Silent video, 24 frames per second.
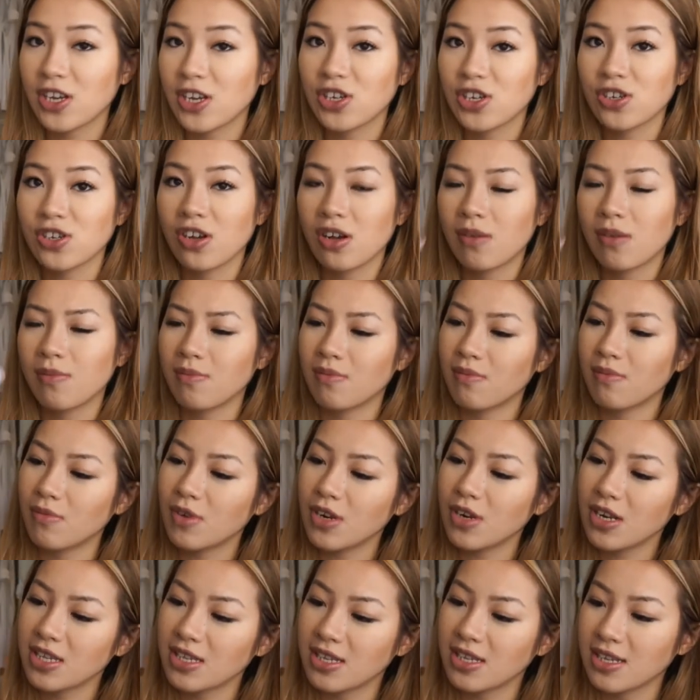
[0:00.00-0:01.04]
Shop, what
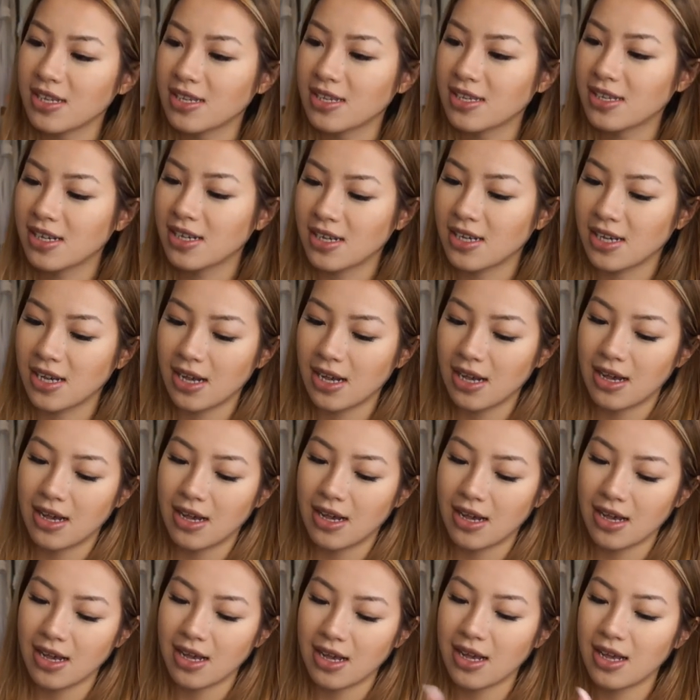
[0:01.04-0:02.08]
is this?
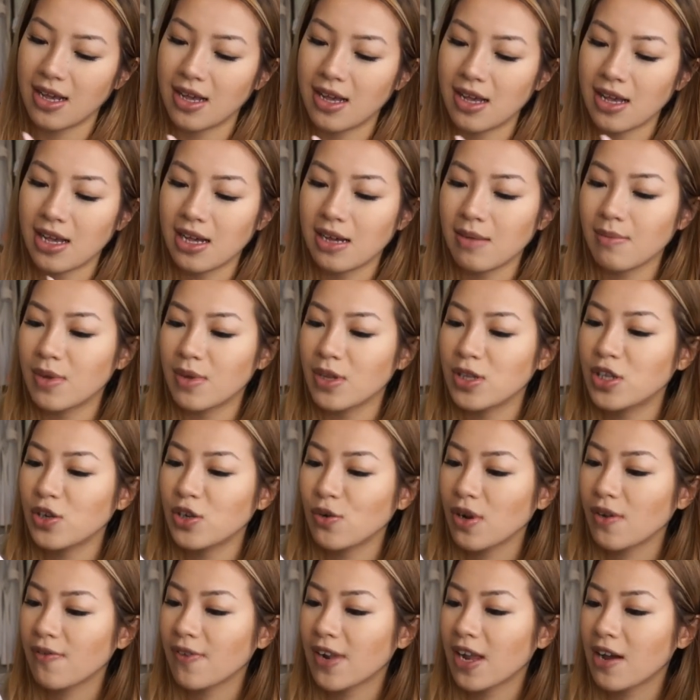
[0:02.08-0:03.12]

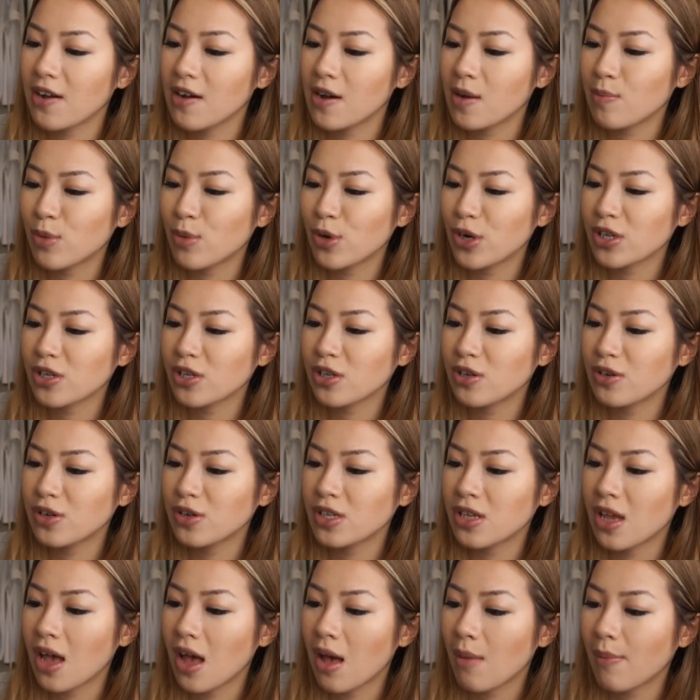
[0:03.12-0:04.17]
Dewy Flower Moist
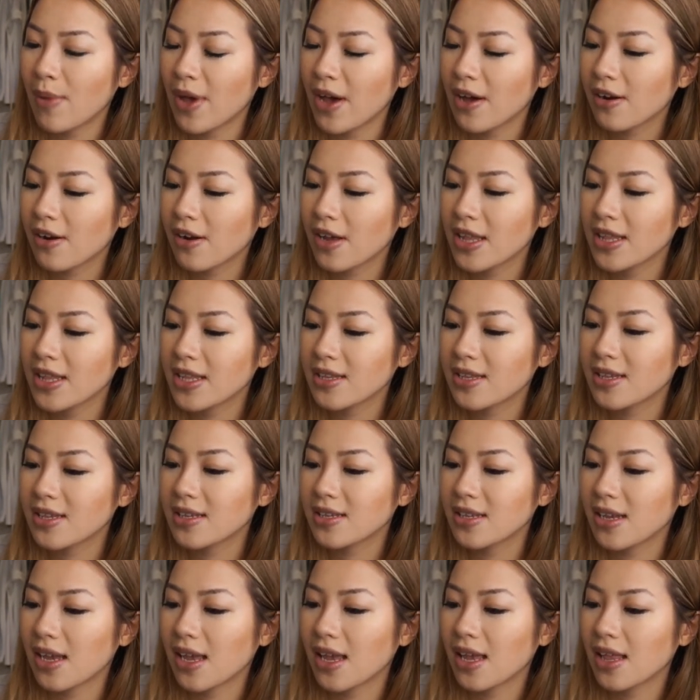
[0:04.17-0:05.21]
Loose Powder, and this
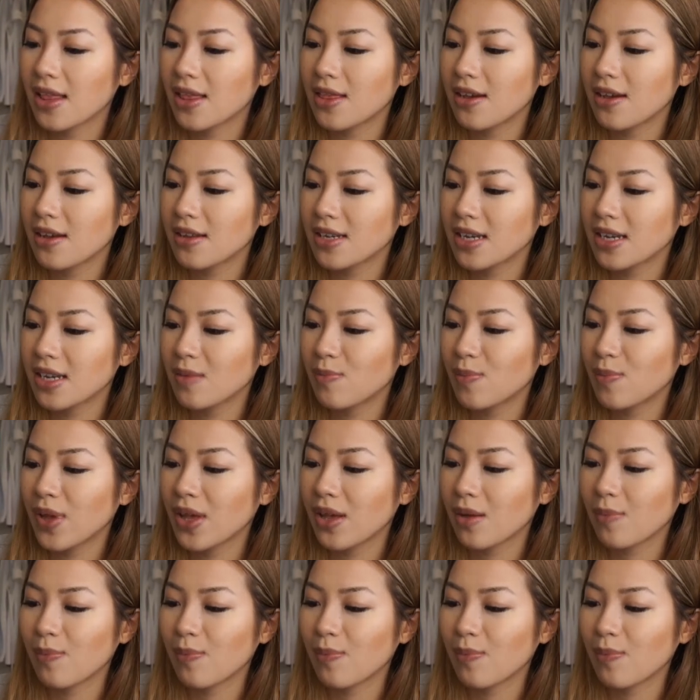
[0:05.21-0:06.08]
is in 13 Pink